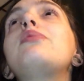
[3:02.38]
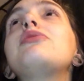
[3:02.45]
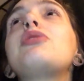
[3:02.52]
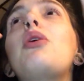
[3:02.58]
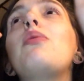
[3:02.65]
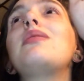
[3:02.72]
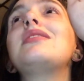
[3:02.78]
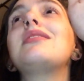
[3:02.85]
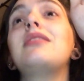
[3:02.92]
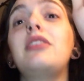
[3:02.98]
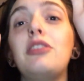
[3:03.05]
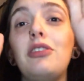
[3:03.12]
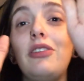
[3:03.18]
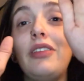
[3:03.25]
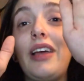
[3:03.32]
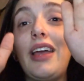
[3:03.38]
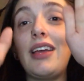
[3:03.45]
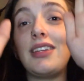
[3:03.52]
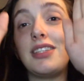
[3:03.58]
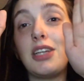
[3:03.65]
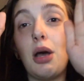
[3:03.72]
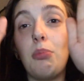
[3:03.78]
was always a little
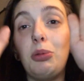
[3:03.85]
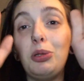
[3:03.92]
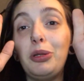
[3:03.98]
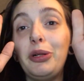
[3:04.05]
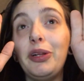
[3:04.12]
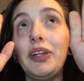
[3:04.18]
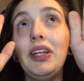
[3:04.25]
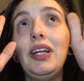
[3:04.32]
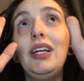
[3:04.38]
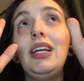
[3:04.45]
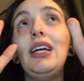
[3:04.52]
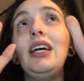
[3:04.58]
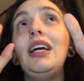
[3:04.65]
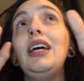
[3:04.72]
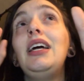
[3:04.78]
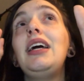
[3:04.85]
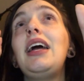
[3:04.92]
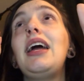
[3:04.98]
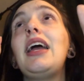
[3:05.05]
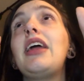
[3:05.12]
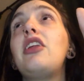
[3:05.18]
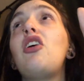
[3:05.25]
like double
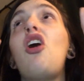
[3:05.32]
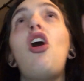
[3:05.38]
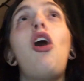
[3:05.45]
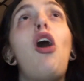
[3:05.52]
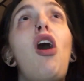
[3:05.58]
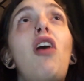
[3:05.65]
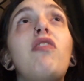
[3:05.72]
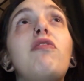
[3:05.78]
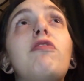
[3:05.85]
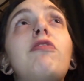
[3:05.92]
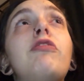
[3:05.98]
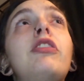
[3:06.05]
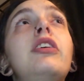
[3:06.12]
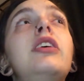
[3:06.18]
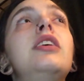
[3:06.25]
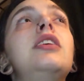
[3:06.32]
and off.